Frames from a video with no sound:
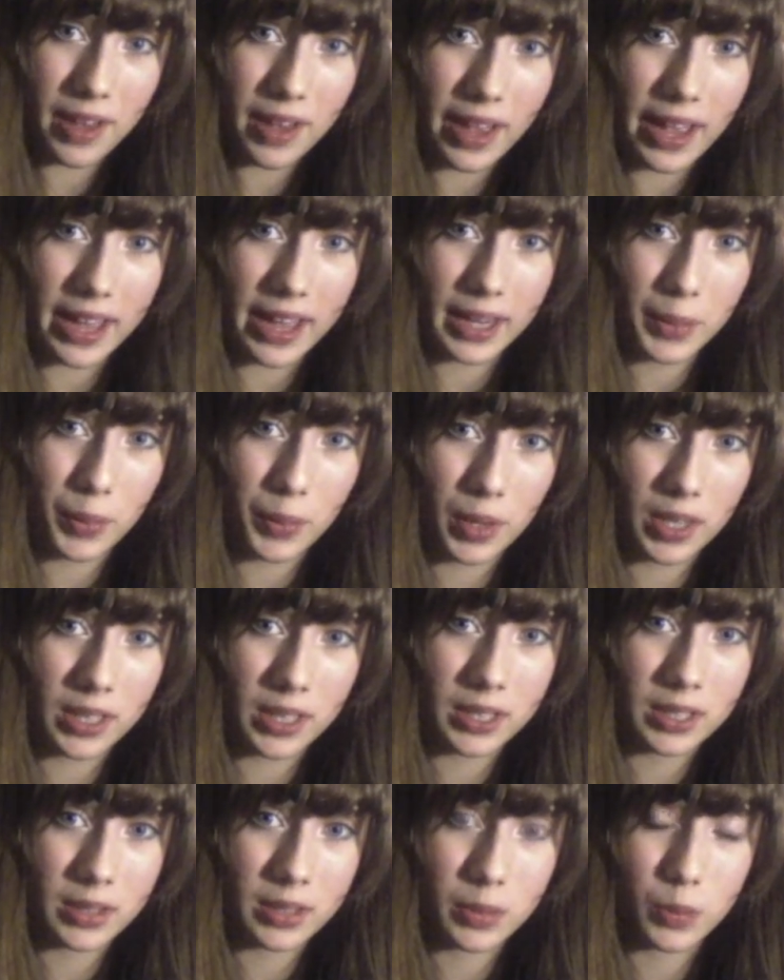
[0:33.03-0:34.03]

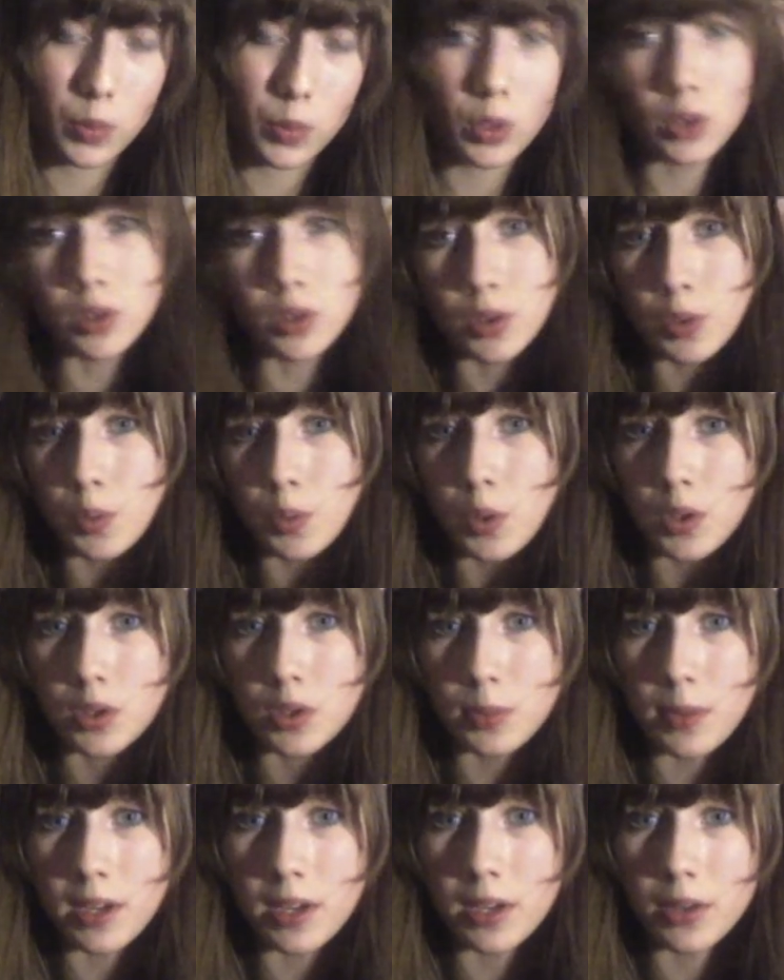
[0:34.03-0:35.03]
anyone wants to watch
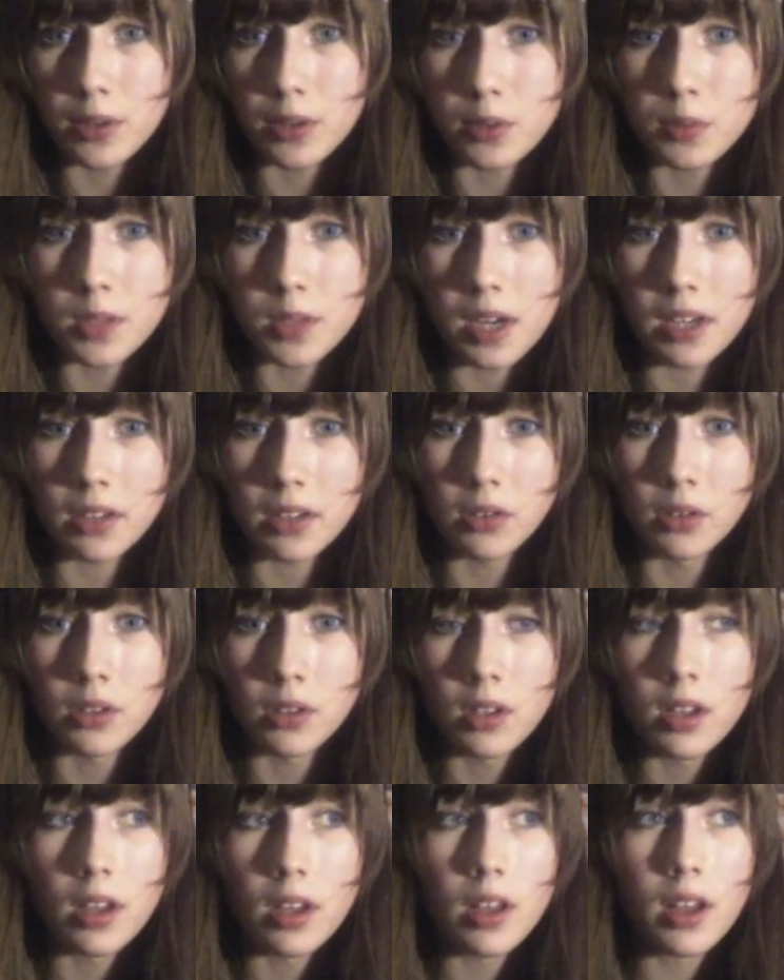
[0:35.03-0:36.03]
my YouTube channel,
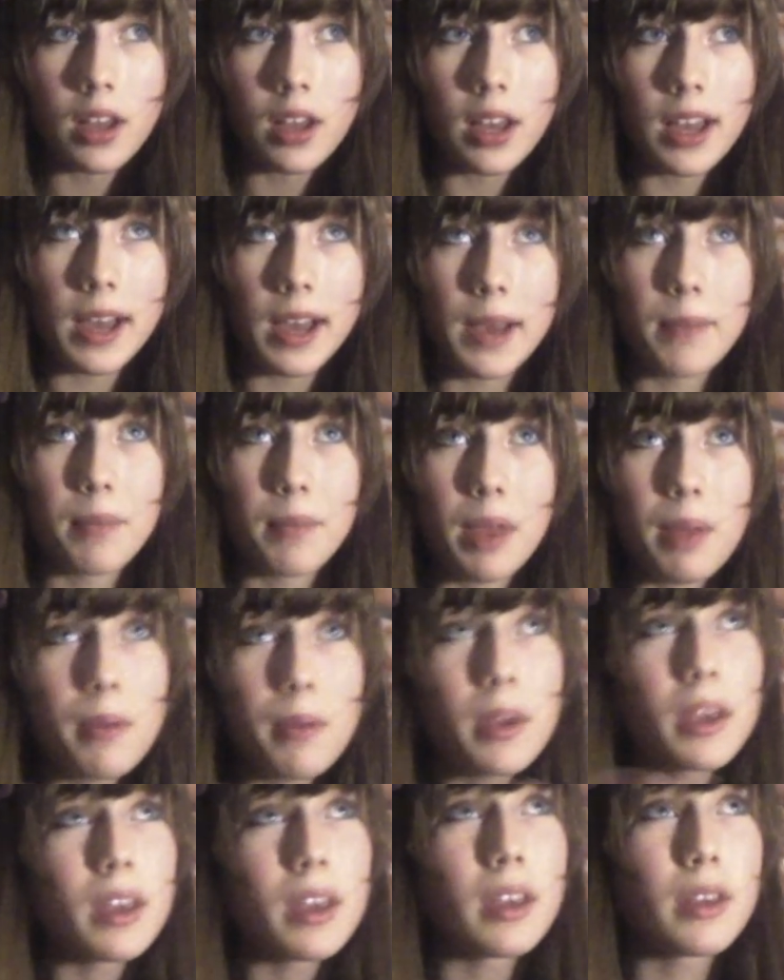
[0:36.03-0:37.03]

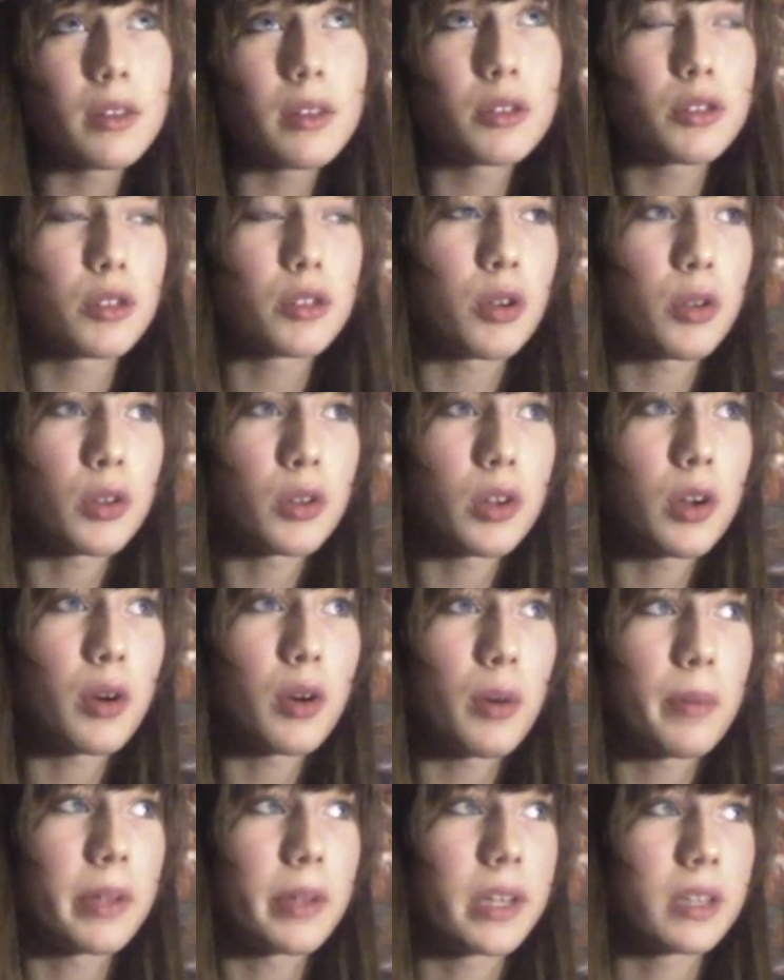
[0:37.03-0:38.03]
maybe you should all know a
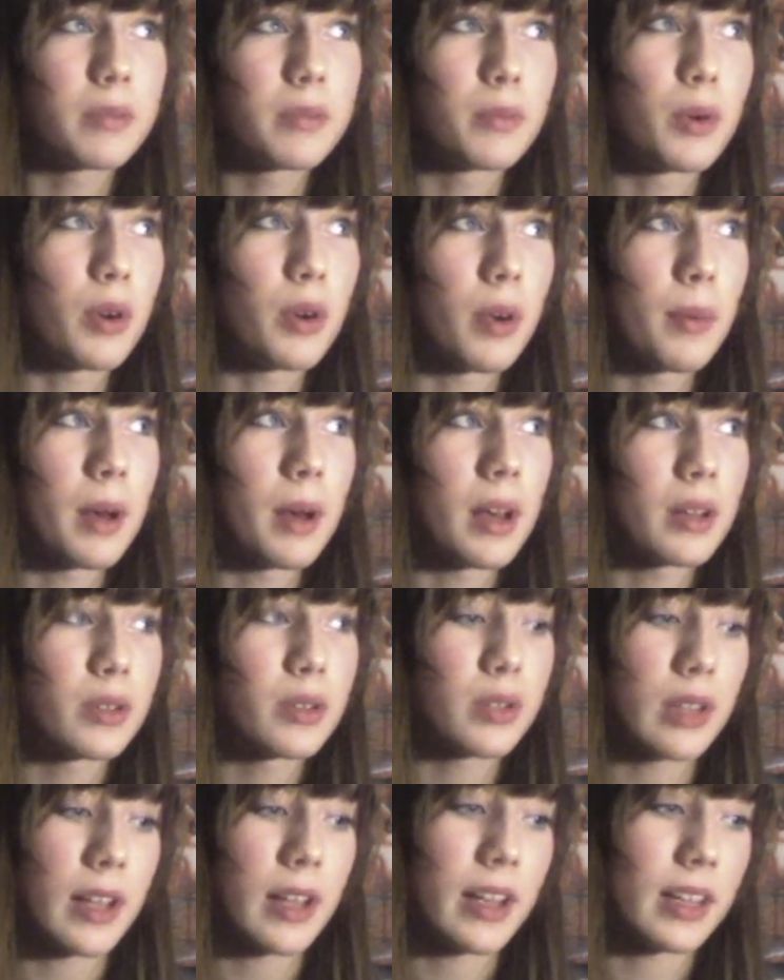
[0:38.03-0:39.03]
bit more
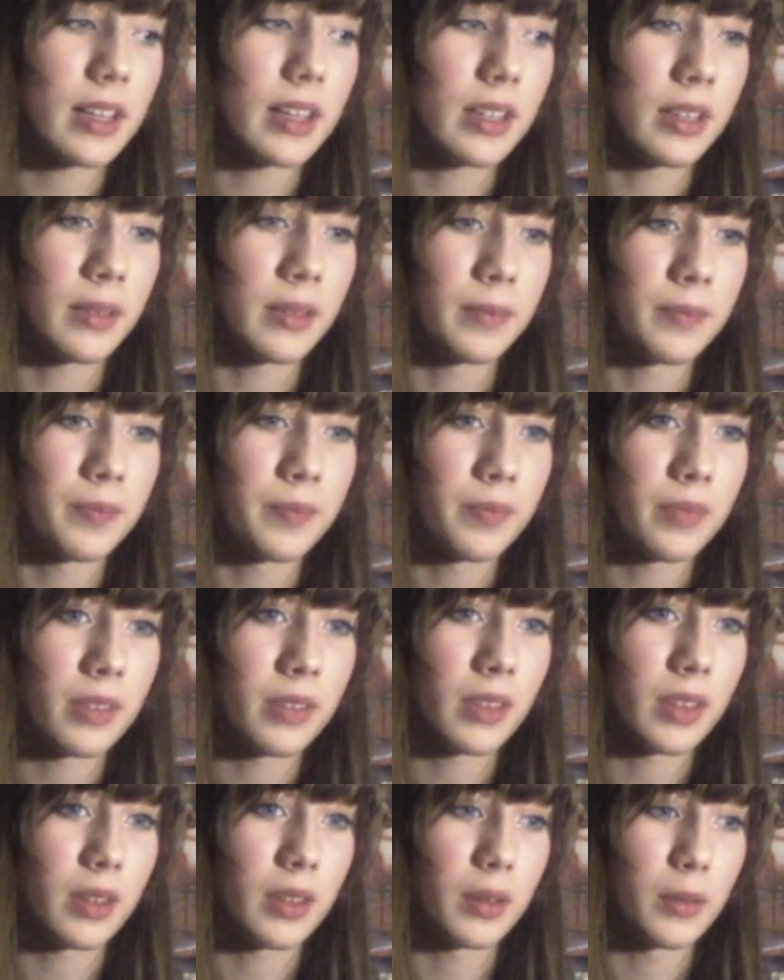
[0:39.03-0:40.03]
about, like,
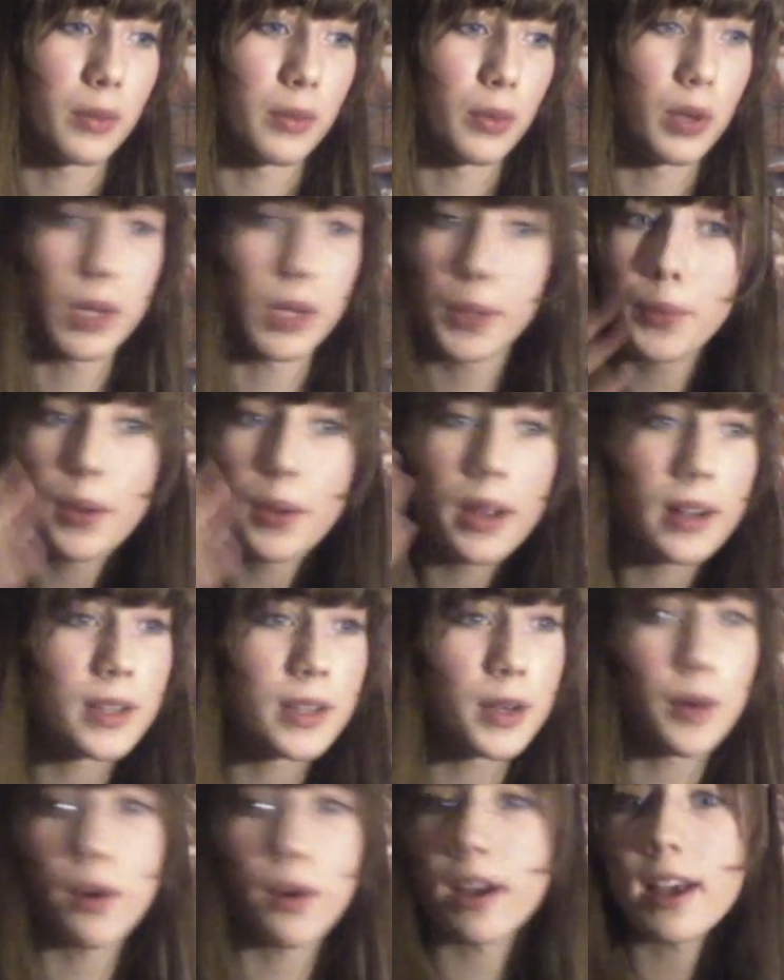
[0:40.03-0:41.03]
what a
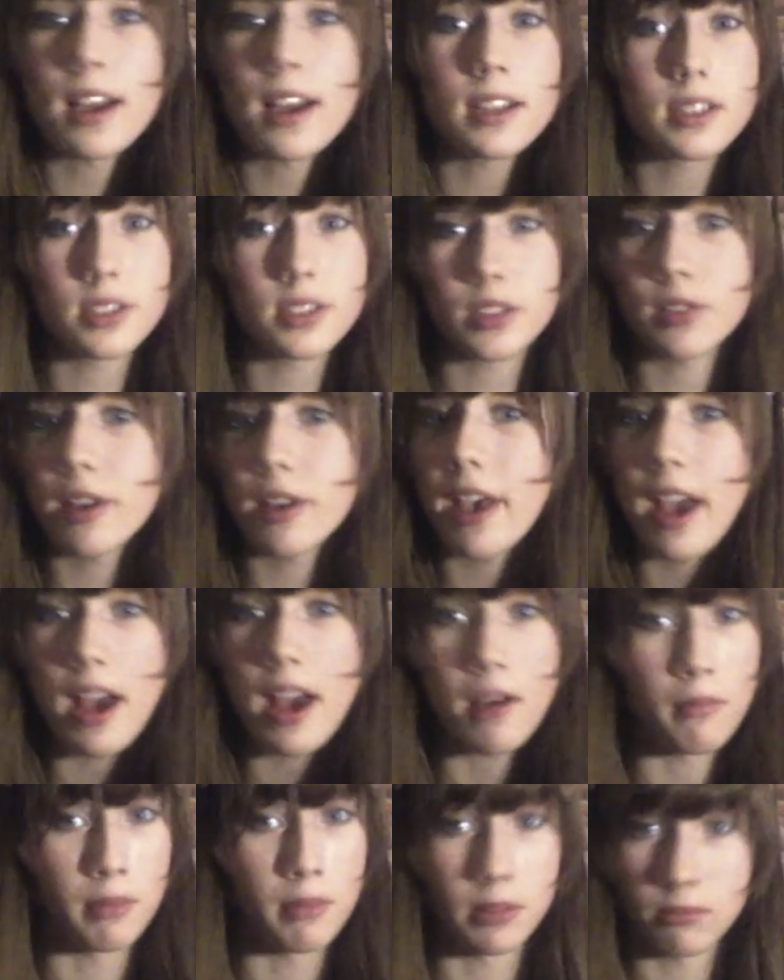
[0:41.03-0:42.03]
weirdo I actually
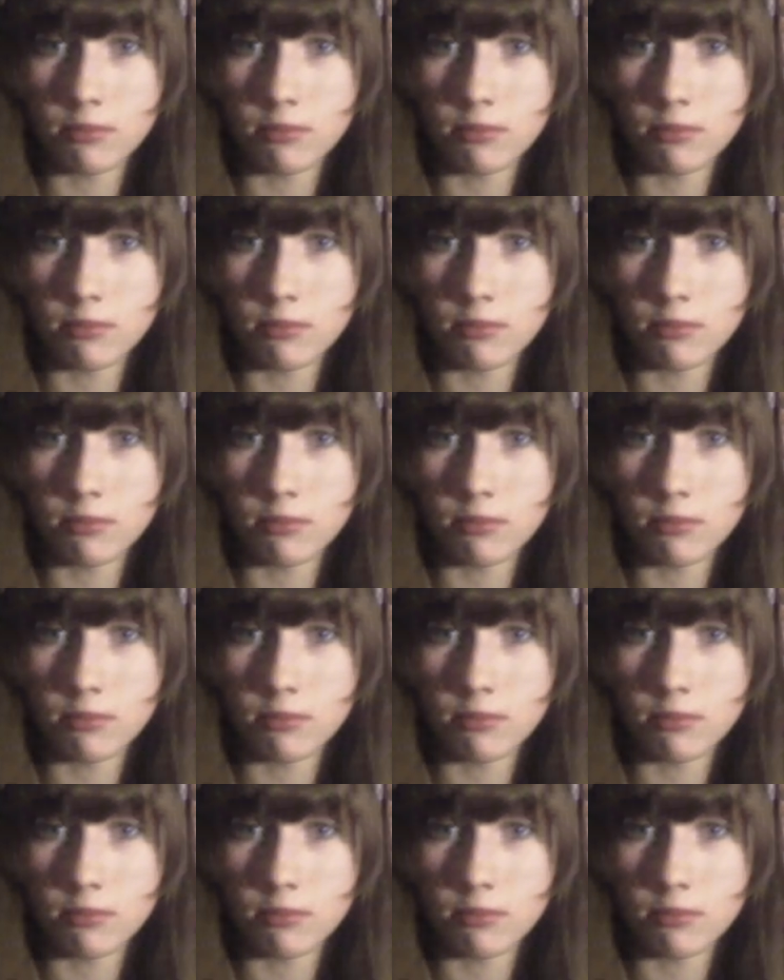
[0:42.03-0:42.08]
am.